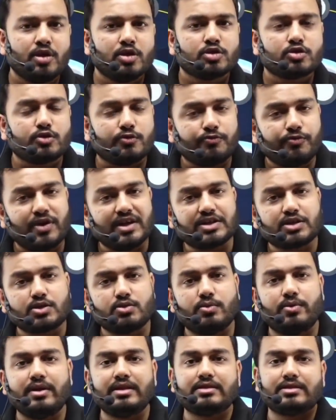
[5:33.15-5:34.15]
So first you
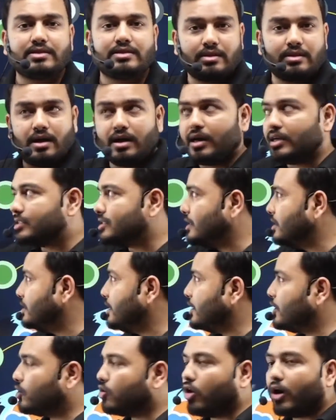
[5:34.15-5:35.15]
will see the
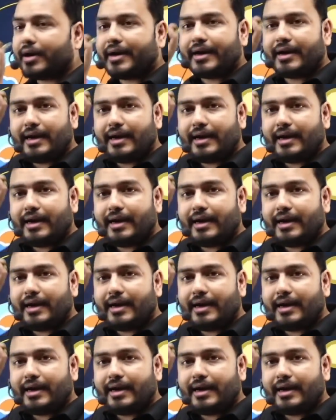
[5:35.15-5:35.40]
recorded